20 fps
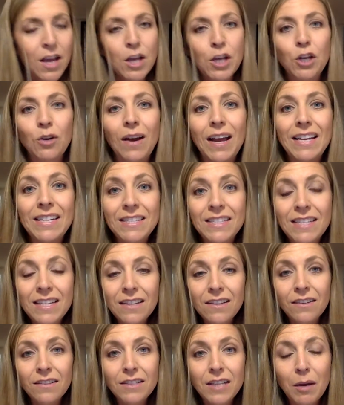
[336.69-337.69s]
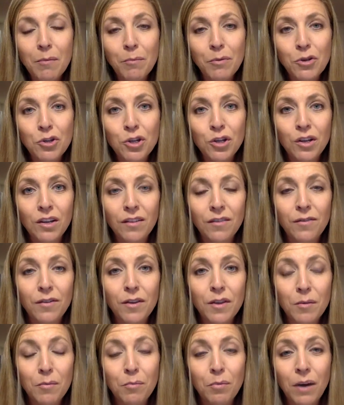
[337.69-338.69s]
Your ideal temperature
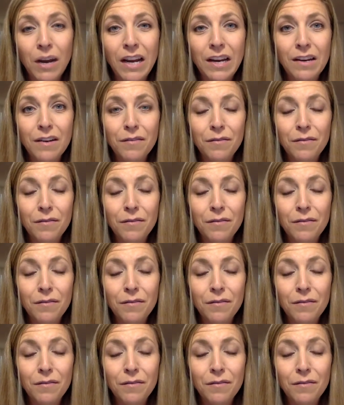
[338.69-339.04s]
for the brain